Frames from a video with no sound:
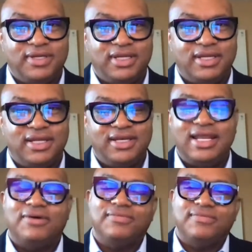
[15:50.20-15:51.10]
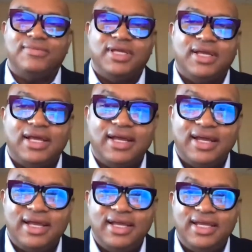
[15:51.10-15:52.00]
Now,
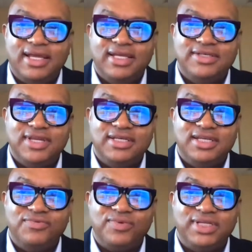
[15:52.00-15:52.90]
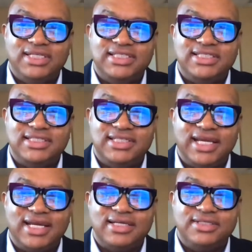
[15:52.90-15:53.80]
it didn't really
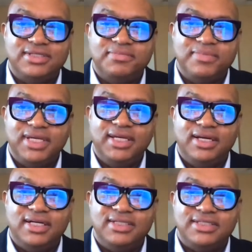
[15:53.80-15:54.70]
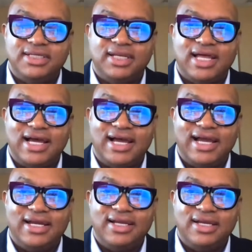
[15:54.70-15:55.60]
stick to me until
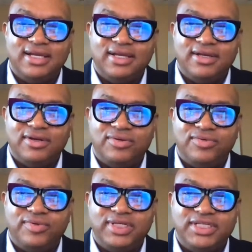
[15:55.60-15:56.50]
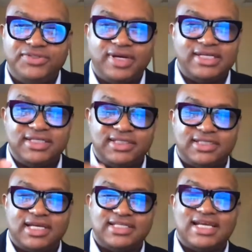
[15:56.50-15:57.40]
I really tried to
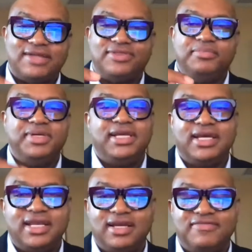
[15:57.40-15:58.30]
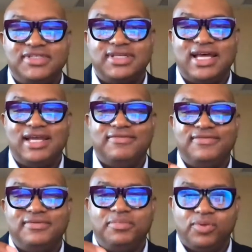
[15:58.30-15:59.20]
suss out the beginning of his life.
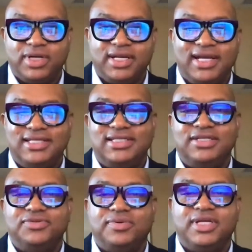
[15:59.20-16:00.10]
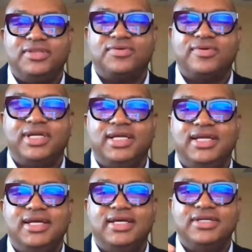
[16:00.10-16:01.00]
Born in 1923,
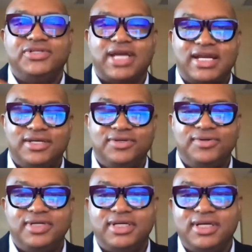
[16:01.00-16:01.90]
Chattanooga,